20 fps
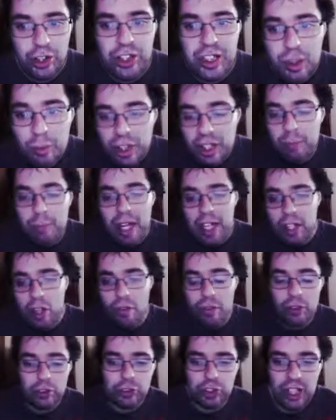see, when you combine all
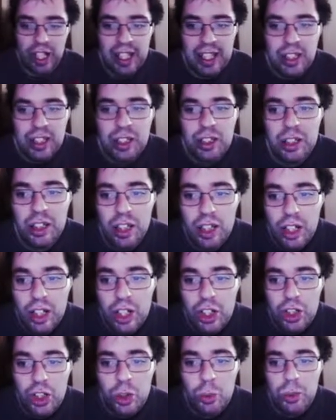those chains,
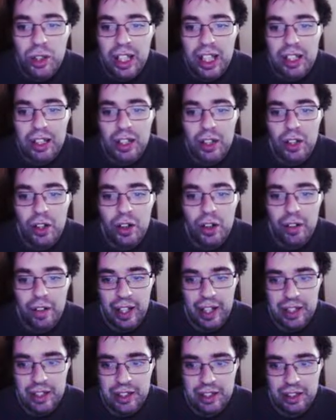you will get
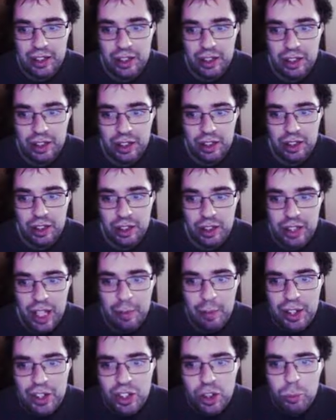this. Now, I'm
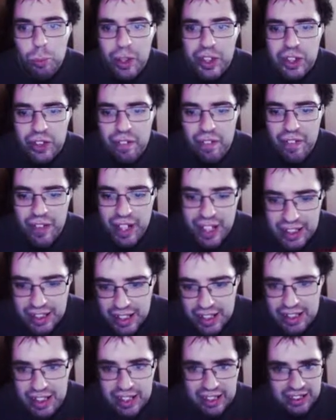not sure which this
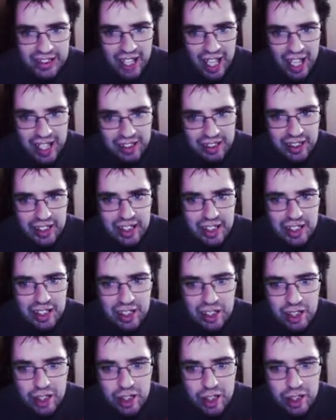is exactly,
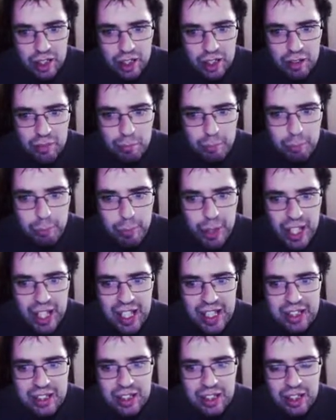
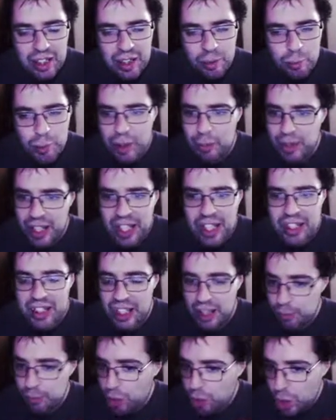but we obtained this
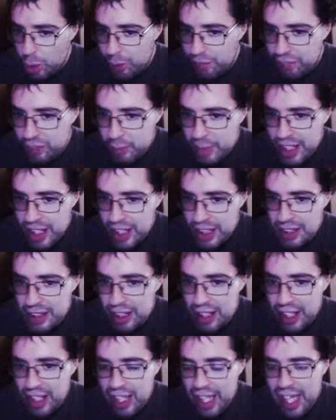hemoglobin from it,
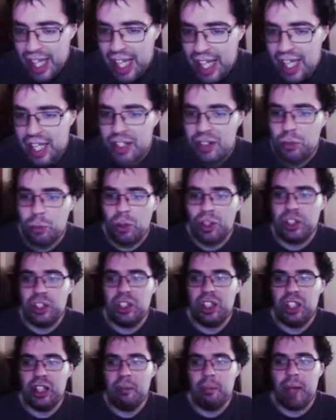and once you
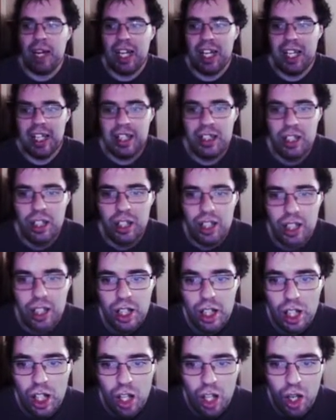combine
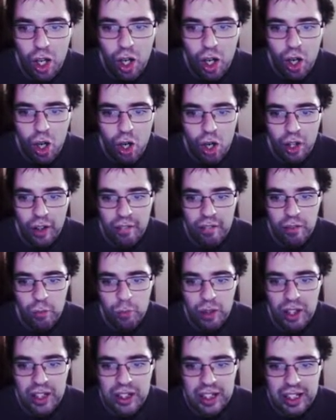all of the
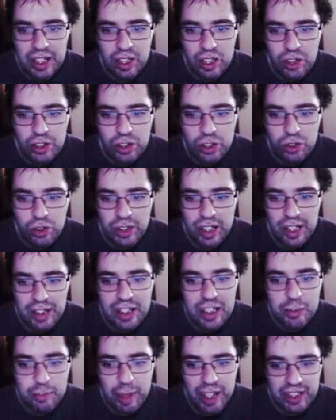ones here, you'll get
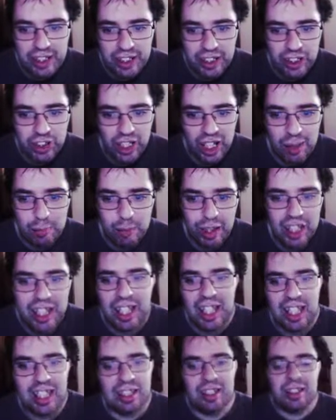this basic shape.
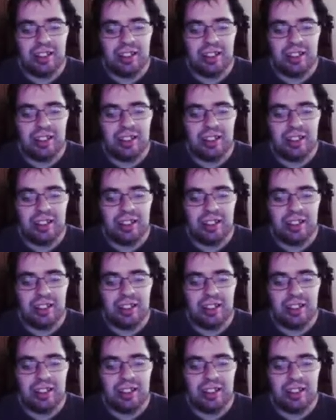Again,